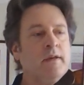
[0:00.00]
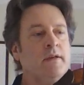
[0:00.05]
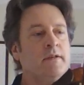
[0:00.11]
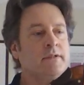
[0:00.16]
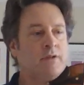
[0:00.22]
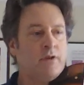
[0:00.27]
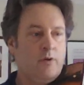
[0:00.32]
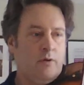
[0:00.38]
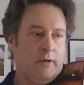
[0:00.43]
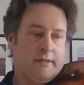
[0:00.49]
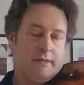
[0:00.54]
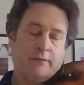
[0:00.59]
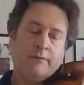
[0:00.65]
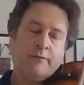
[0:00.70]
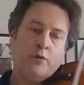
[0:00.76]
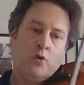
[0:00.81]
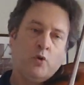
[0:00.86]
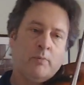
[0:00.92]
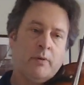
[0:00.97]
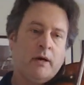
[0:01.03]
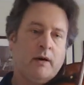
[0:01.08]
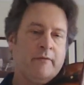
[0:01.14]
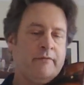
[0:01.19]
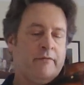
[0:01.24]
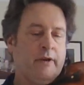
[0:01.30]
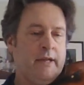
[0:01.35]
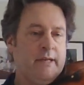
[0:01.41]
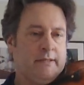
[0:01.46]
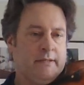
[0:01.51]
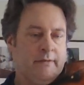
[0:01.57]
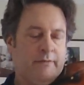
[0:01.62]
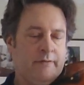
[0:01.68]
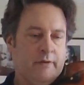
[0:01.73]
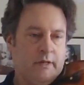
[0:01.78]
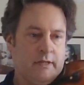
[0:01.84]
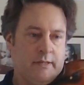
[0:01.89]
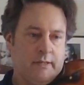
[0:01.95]
So it's a 4-bar phrase, the
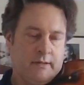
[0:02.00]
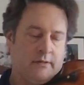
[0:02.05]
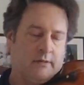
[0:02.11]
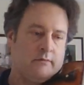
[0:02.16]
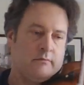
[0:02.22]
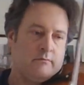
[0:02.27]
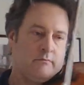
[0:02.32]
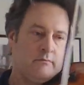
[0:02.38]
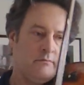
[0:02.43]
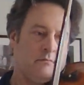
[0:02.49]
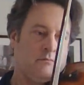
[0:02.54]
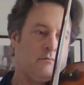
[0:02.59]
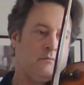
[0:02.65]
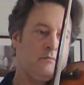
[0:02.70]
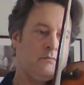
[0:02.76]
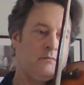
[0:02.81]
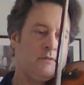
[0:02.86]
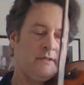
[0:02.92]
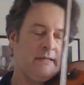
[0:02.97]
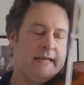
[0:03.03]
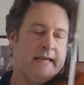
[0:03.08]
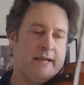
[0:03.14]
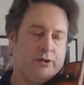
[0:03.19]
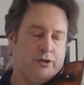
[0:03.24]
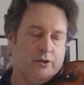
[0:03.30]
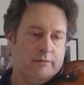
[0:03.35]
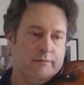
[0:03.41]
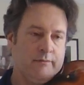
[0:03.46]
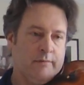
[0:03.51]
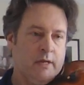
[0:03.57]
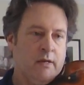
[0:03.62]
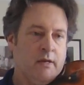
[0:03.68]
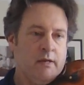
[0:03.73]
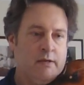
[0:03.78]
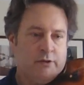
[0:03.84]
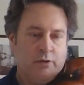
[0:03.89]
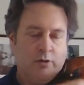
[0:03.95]
first section.
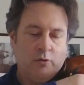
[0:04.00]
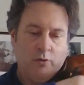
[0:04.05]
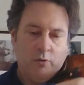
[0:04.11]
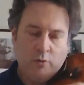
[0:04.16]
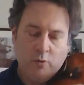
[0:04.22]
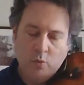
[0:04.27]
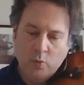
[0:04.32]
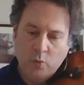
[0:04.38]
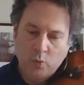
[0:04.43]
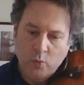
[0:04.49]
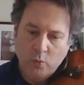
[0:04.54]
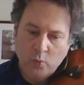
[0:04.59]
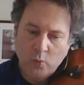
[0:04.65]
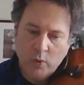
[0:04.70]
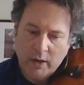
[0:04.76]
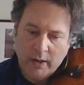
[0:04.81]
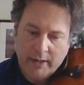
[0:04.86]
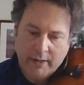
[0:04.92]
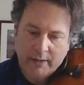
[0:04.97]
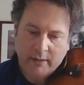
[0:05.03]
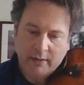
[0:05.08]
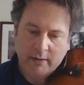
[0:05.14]
So 1, 2,